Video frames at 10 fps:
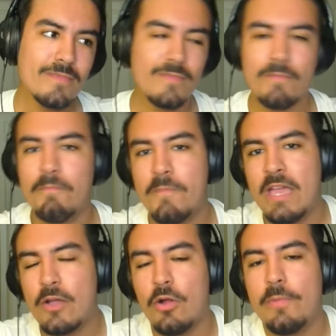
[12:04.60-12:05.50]
Mea
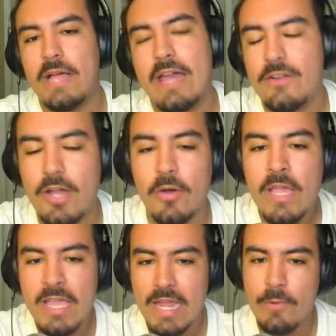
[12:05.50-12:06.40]
culpa. I don't know.
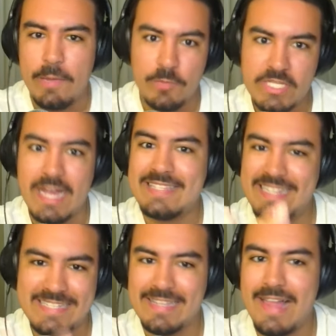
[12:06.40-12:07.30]
Anyway, Wisconsin
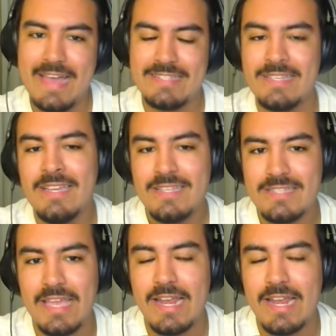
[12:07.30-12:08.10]
is the last state.